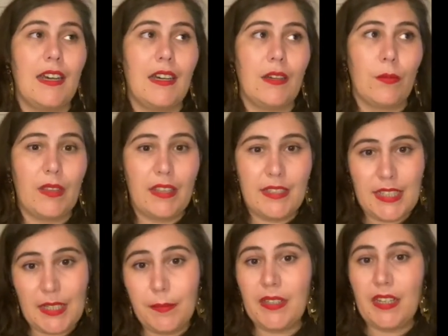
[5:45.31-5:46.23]
with a
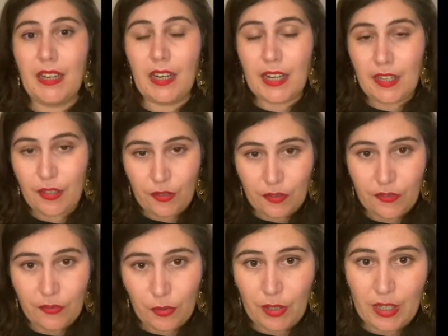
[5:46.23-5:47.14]
DPI of
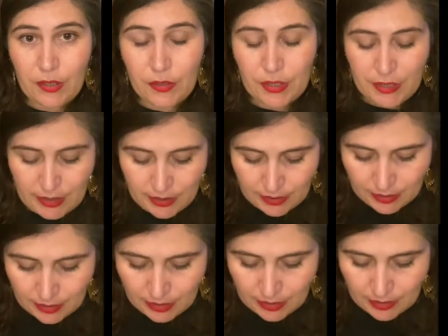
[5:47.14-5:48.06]
400.
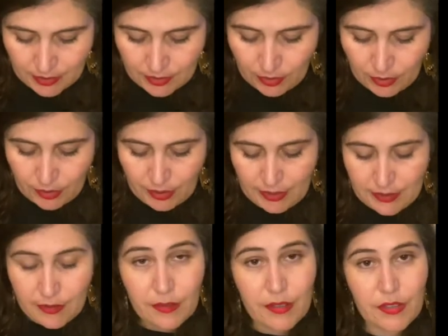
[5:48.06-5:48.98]
So as
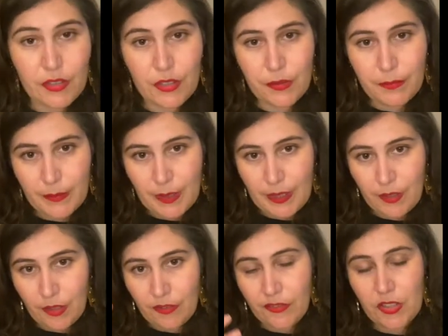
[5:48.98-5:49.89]
long as
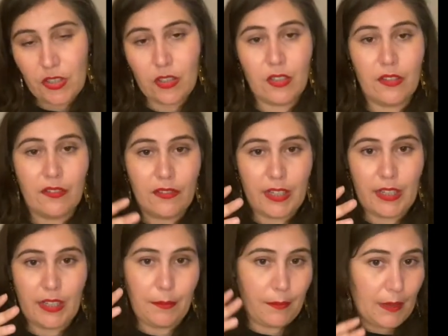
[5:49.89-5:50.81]
your
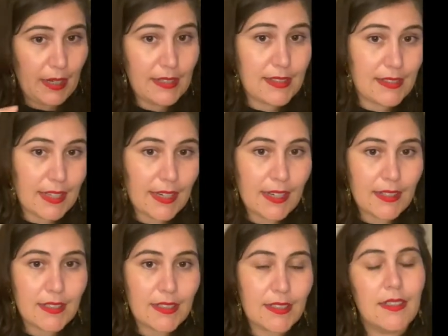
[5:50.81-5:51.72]
photography meets
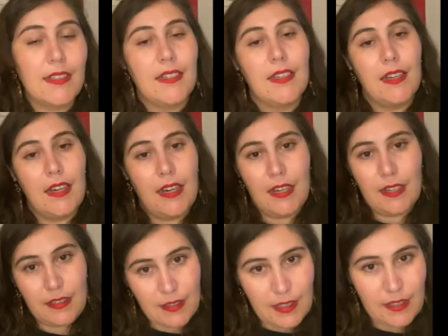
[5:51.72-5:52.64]
that,
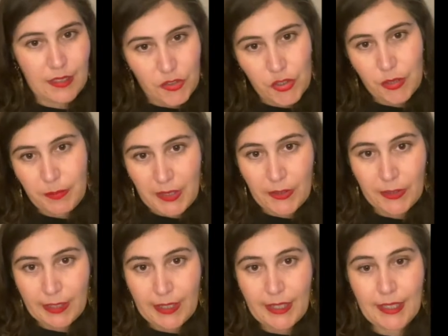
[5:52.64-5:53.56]
then it should be
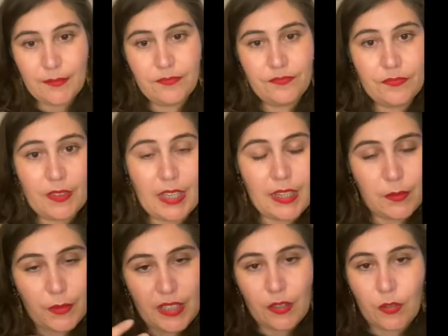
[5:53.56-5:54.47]
okay. And
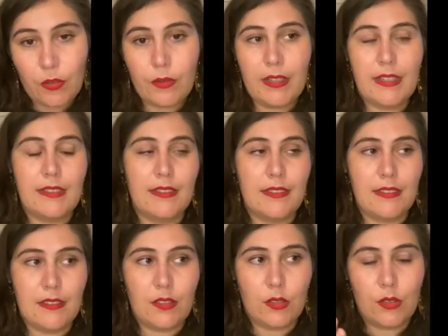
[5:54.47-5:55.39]
we can always
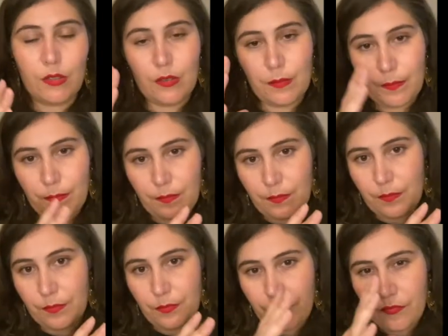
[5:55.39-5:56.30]
do
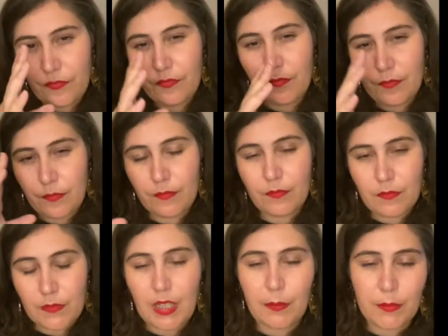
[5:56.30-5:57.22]

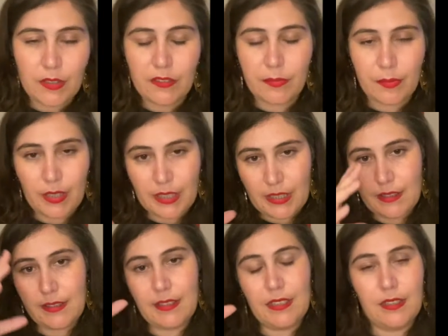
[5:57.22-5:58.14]
number of prints
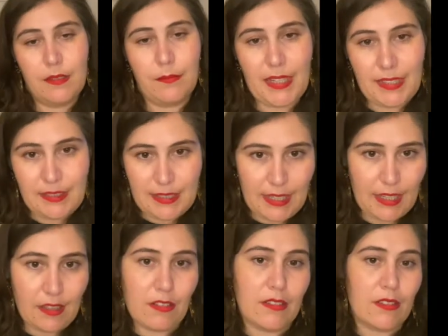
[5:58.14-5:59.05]
that piece
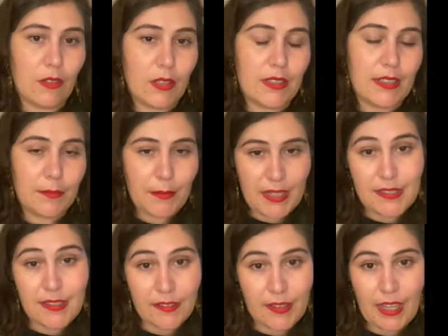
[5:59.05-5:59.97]
together as long as it meets
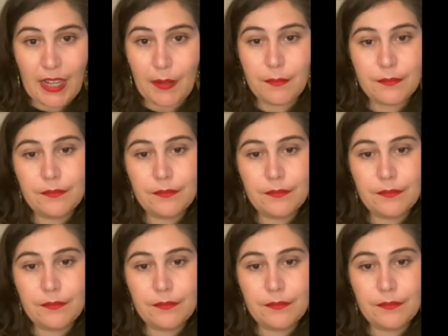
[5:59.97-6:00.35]
the theme.